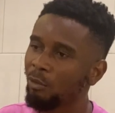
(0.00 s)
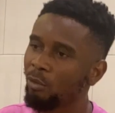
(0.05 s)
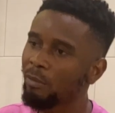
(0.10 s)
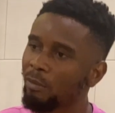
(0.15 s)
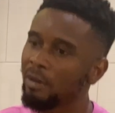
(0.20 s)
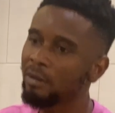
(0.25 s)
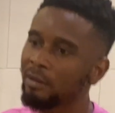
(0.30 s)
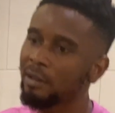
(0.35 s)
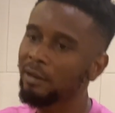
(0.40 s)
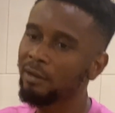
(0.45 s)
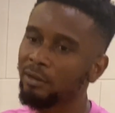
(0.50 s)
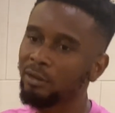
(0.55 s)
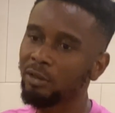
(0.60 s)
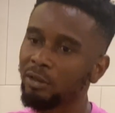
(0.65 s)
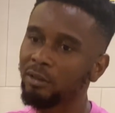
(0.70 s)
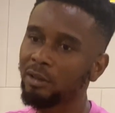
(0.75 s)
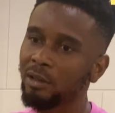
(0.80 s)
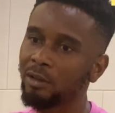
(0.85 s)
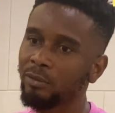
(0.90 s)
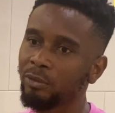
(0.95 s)
a woman that is
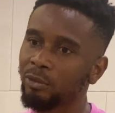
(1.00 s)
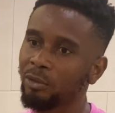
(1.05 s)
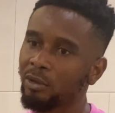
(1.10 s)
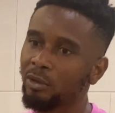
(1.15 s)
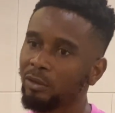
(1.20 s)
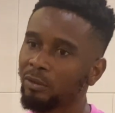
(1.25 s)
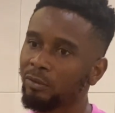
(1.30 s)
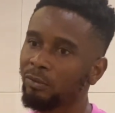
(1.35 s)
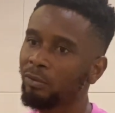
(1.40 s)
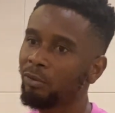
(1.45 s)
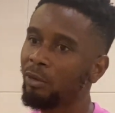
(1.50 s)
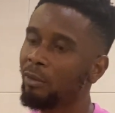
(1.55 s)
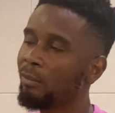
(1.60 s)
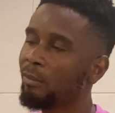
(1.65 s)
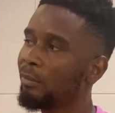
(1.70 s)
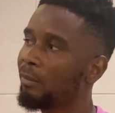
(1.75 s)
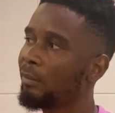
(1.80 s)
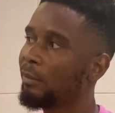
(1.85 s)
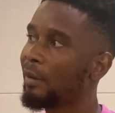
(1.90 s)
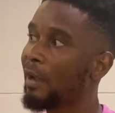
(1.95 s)
successful is
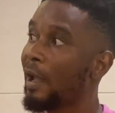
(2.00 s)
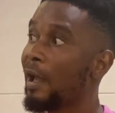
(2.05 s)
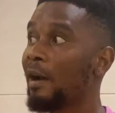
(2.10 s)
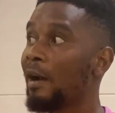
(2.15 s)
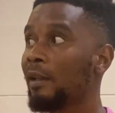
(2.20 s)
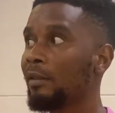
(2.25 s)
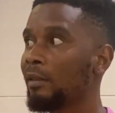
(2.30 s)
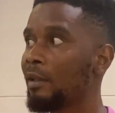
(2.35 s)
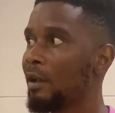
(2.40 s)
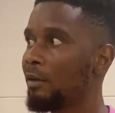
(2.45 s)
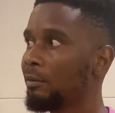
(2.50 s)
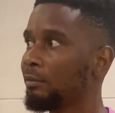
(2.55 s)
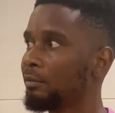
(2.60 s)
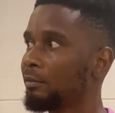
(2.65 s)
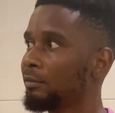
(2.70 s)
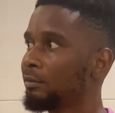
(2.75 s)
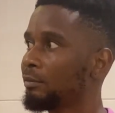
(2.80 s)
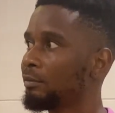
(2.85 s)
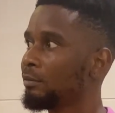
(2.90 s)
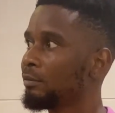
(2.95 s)
from character
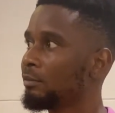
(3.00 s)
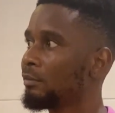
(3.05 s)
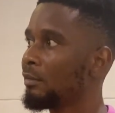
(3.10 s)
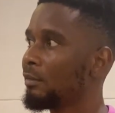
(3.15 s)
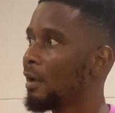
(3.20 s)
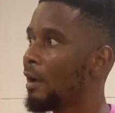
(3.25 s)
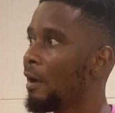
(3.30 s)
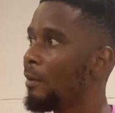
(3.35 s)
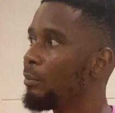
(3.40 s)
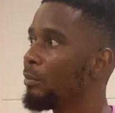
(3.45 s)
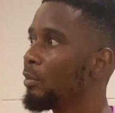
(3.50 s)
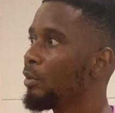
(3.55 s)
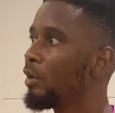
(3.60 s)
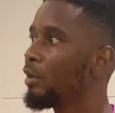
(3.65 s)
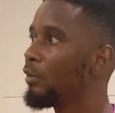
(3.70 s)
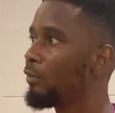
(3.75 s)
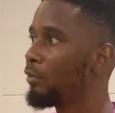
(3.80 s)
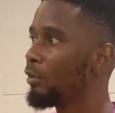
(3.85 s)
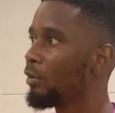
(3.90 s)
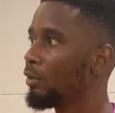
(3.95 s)
and
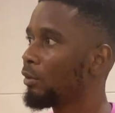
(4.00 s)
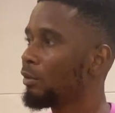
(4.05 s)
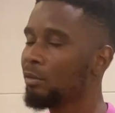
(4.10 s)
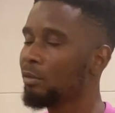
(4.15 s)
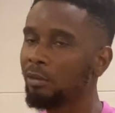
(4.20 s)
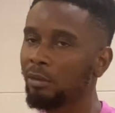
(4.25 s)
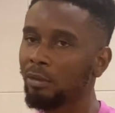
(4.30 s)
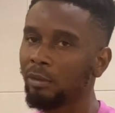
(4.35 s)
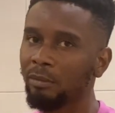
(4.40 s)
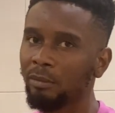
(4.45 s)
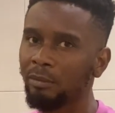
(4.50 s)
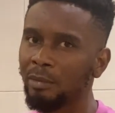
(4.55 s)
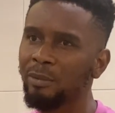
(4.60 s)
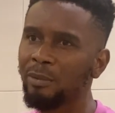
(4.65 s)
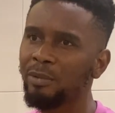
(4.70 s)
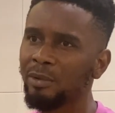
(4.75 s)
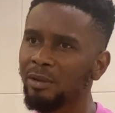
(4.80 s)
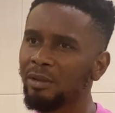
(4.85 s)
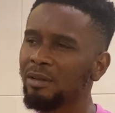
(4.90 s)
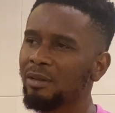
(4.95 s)
behavior.
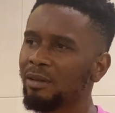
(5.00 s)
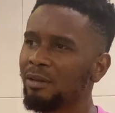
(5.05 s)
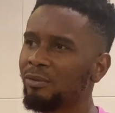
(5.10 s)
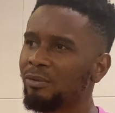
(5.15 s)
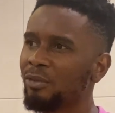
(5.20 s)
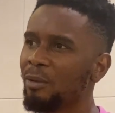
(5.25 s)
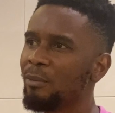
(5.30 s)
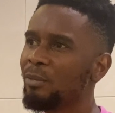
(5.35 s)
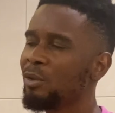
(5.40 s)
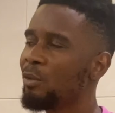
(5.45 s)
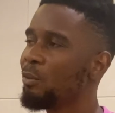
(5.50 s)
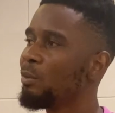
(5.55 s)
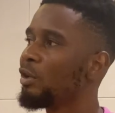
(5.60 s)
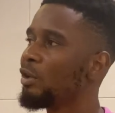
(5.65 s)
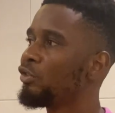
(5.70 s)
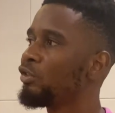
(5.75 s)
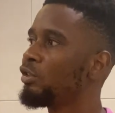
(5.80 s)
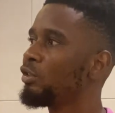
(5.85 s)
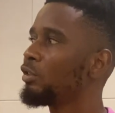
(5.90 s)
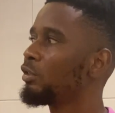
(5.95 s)
Maybe from the
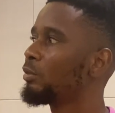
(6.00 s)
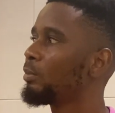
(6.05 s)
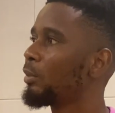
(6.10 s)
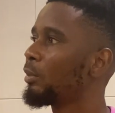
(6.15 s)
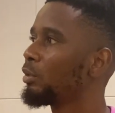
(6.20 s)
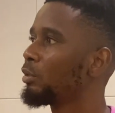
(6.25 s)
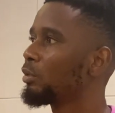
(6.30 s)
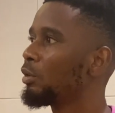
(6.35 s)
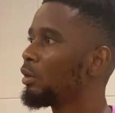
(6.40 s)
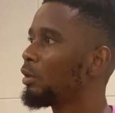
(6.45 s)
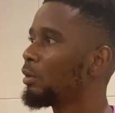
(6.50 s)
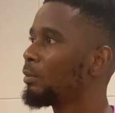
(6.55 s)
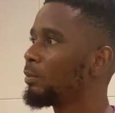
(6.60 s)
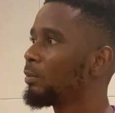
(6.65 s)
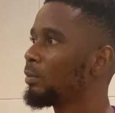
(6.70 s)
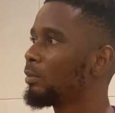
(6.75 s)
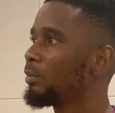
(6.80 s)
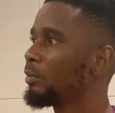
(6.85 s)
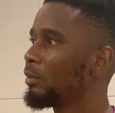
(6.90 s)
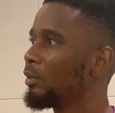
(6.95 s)
way she is brought
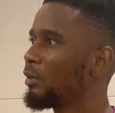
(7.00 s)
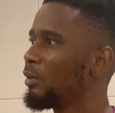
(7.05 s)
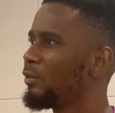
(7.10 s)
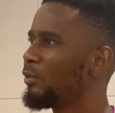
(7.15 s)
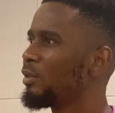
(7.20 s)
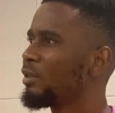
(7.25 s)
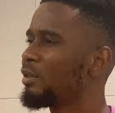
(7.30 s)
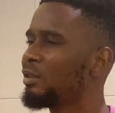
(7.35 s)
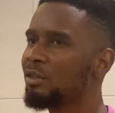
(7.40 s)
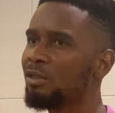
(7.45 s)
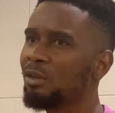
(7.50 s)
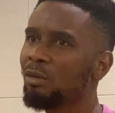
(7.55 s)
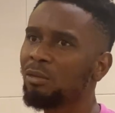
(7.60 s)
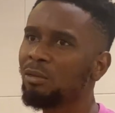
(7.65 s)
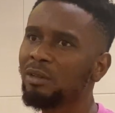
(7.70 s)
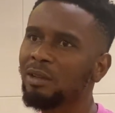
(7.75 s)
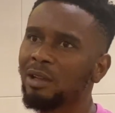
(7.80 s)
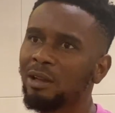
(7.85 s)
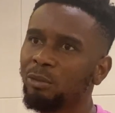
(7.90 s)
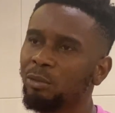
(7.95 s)
up. If you see
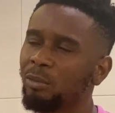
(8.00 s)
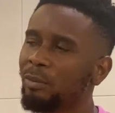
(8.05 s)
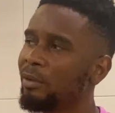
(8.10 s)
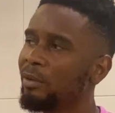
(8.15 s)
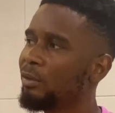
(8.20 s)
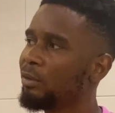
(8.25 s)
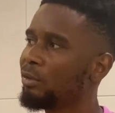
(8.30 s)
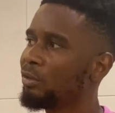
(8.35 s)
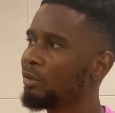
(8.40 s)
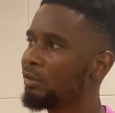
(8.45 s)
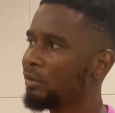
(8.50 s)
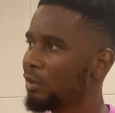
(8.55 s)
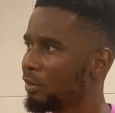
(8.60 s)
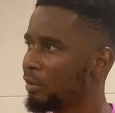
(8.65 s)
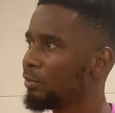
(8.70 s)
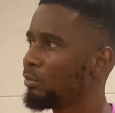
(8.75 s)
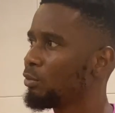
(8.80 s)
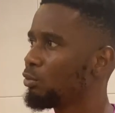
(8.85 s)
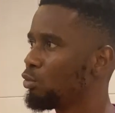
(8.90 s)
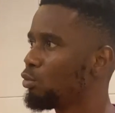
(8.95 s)
someone that will be
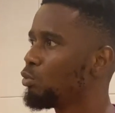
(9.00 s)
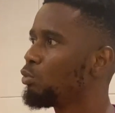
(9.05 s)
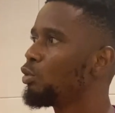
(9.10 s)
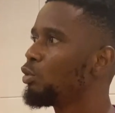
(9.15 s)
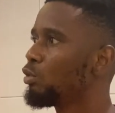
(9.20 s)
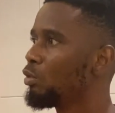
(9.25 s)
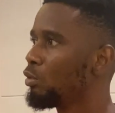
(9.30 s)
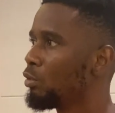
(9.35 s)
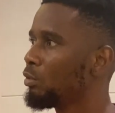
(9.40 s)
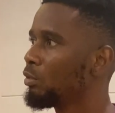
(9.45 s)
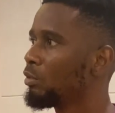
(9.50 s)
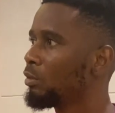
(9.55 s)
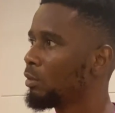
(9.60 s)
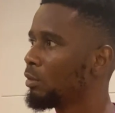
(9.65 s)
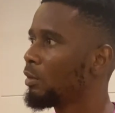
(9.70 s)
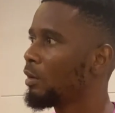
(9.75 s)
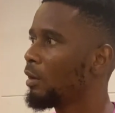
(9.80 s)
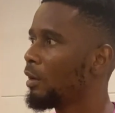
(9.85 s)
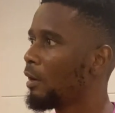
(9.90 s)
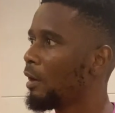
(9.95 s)
successful, you will know.
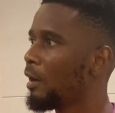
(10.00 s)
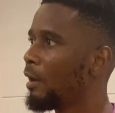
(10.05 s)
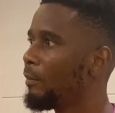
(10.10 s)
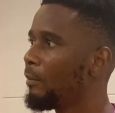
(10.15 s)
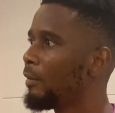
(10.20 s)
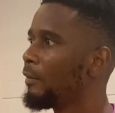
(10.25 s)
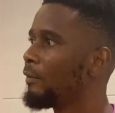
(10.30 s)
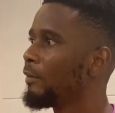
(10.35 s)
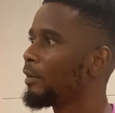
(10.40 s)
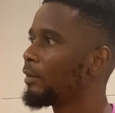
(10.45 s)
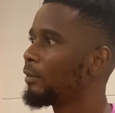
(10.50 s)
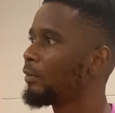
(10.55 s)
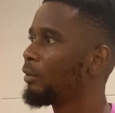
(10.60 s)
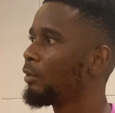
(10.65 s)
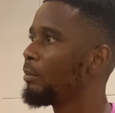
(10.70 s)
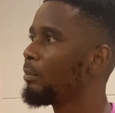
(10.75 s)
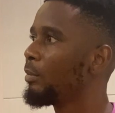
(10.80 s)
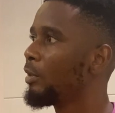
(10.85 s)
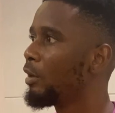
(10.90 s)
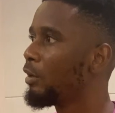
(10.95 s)
I believe it's
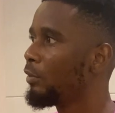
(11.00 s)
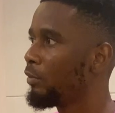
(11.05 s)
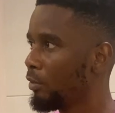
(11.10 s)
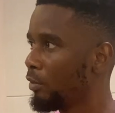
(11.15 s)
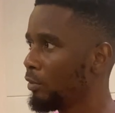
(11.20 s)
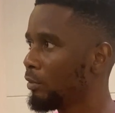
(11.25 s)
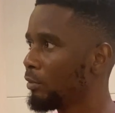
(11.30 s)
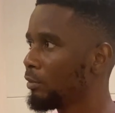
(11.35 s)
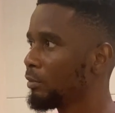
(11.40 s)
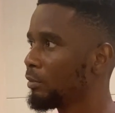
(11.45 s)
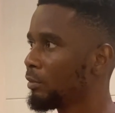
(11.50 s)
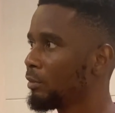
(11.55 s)
from behavior,